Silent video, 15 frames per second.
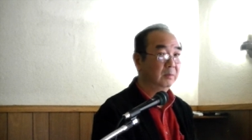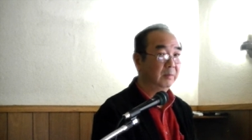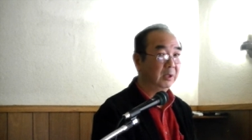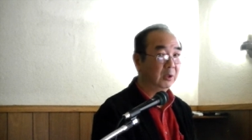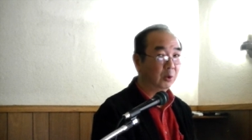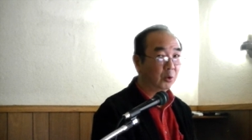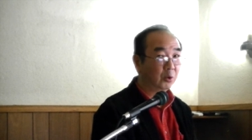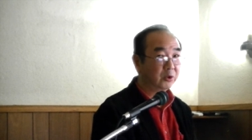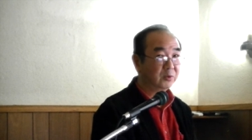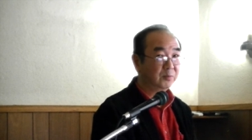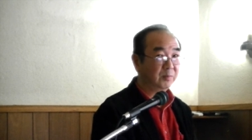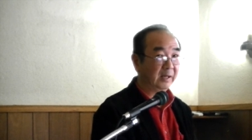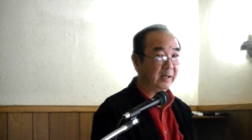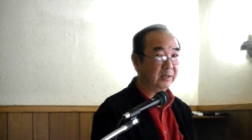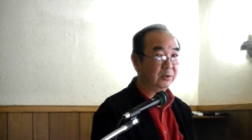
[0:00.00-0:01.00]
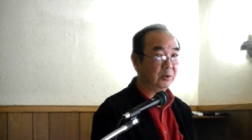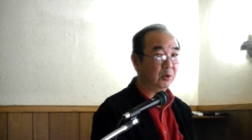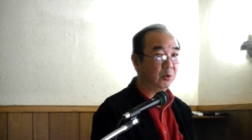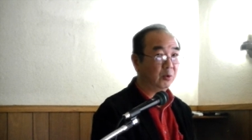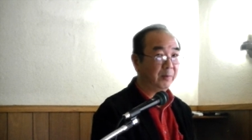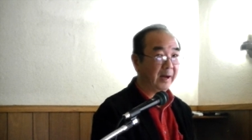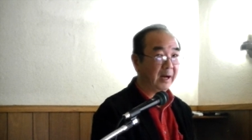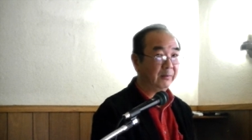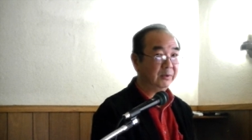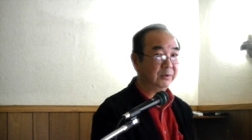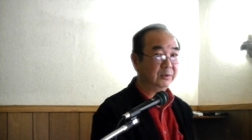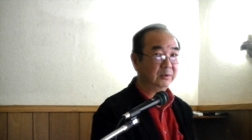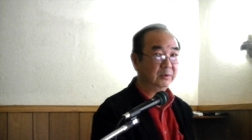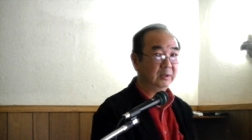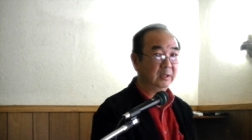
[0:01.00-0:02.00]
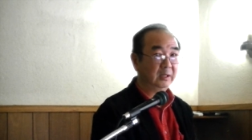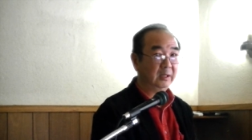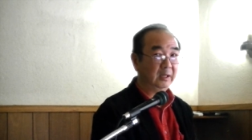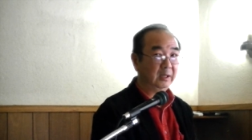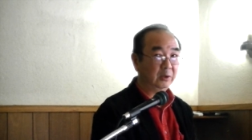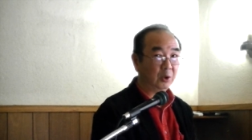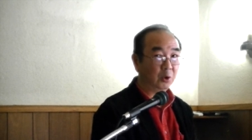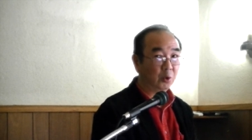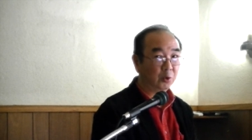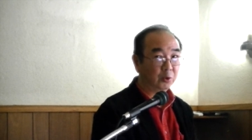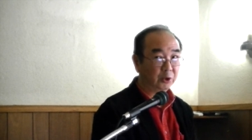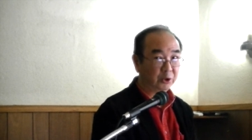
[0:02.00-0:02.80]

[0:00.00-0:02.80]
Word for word: May the Lord bless all parents and all